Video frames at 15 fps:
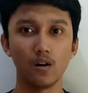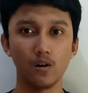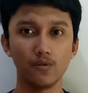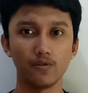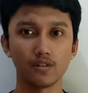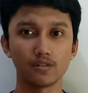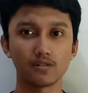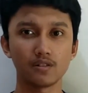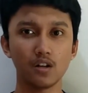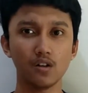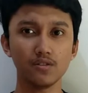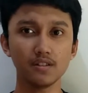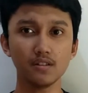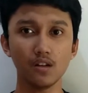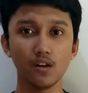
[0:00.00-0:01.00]
offer
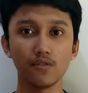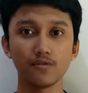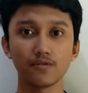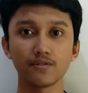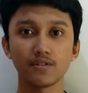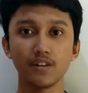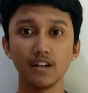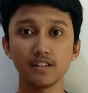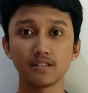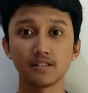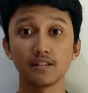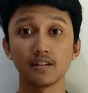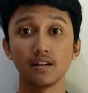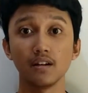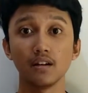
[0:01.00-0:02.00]
thousands of
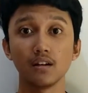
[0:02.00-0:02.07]
crates